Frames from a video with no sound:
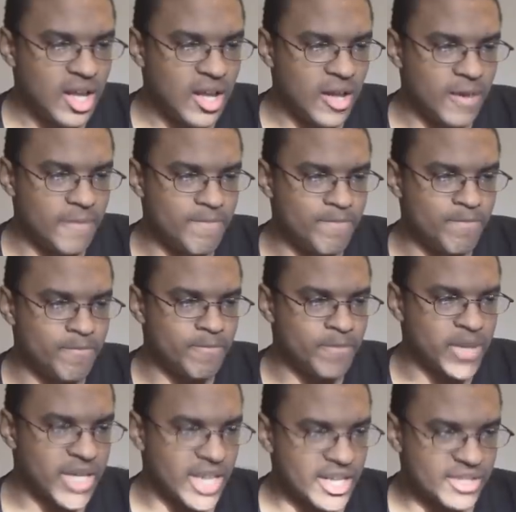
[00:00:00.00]

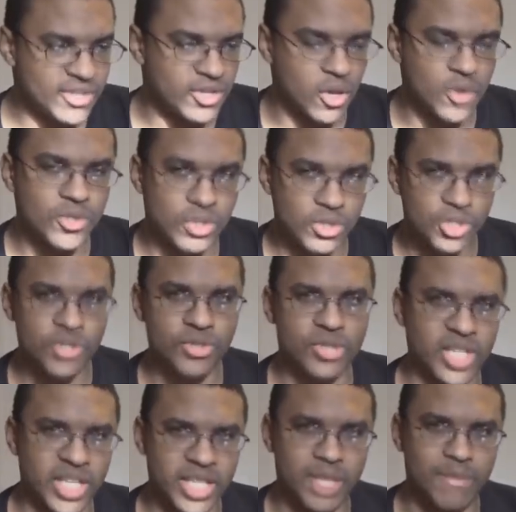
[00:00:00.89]
Because those are
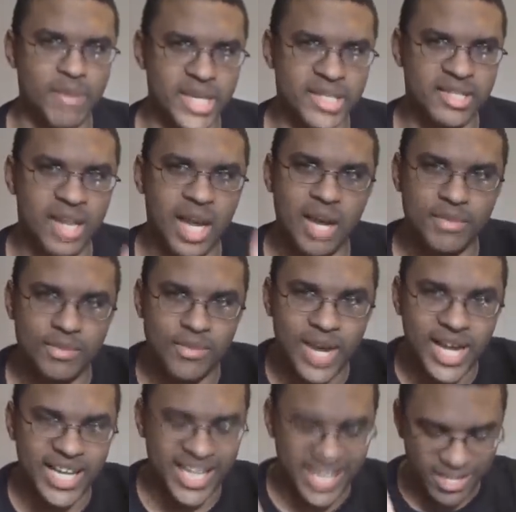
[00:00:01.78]
usually the best times
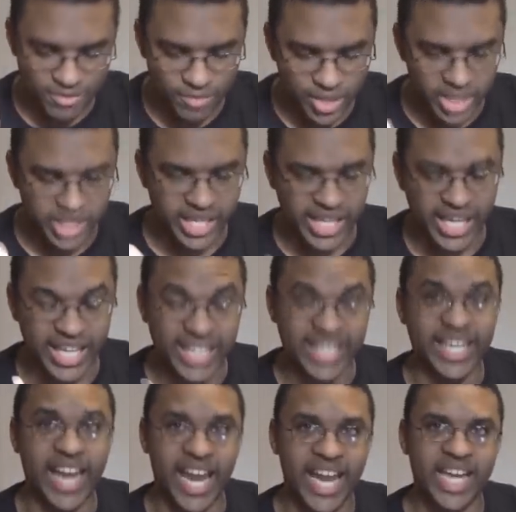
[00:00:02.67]
when I can really
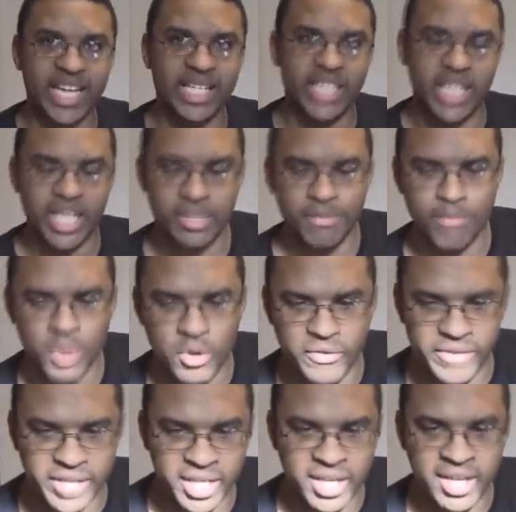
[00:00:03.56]
engage in a
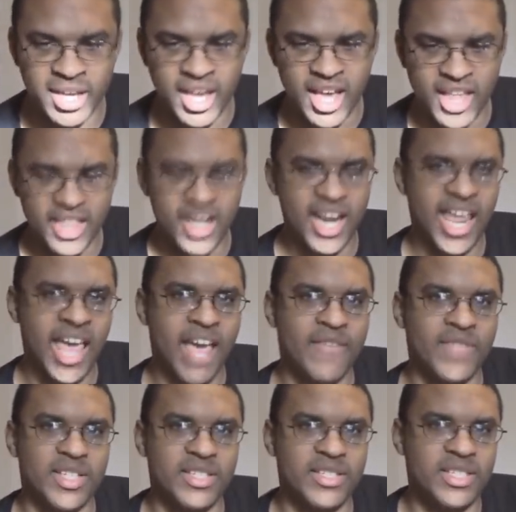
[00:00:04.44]
movie that I
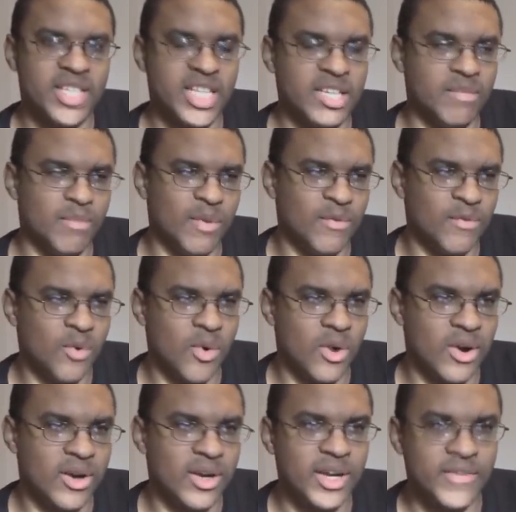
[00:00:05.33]
haven't seen
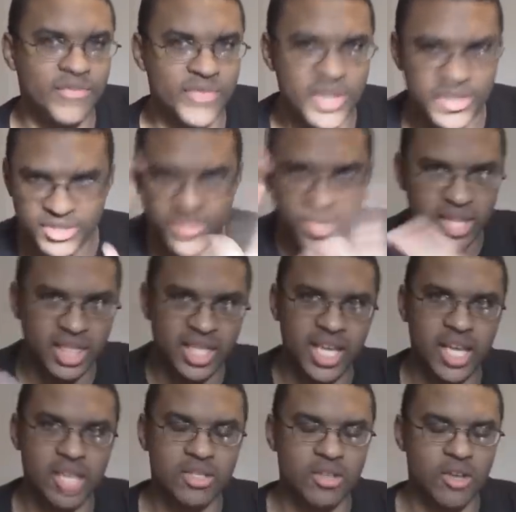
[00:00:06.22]
before if there's
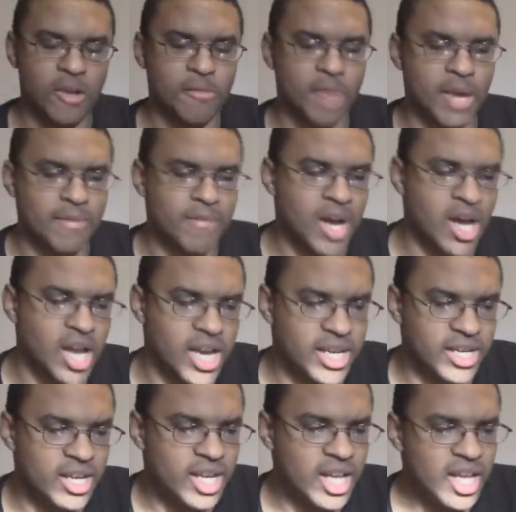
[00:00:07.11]
nothing else on my
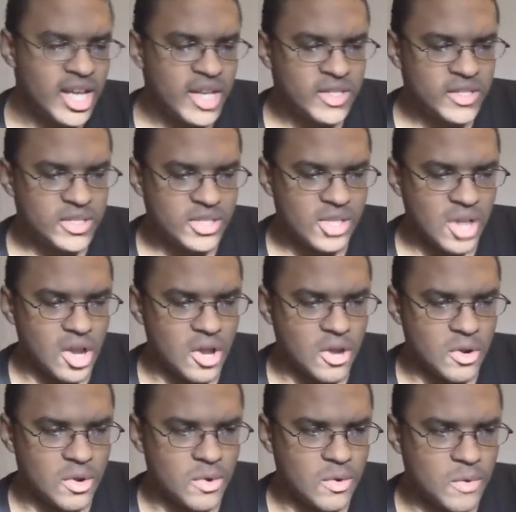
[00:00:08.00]
mind.
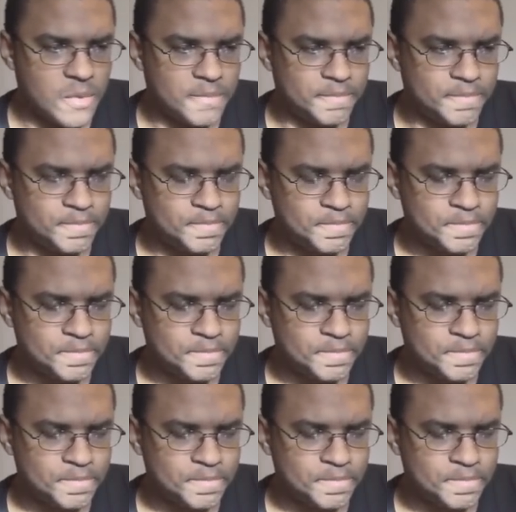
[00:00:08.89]
So,